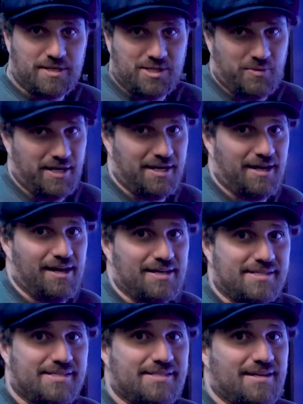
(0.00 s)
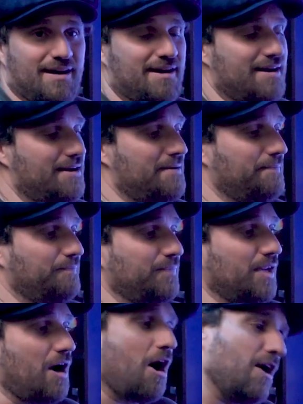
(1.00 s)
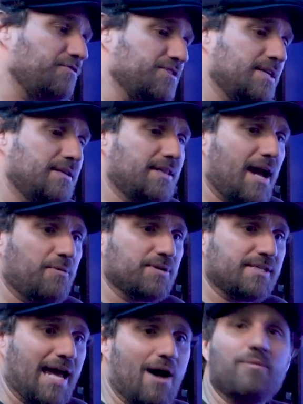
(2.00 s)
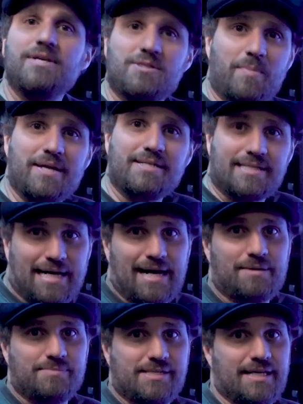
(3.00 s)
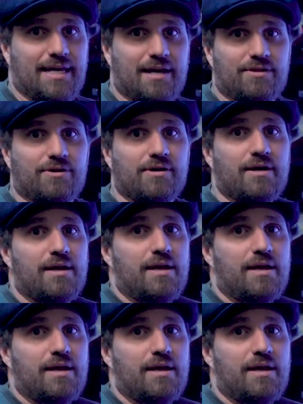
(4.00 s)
between us. Often that was how we spent time together.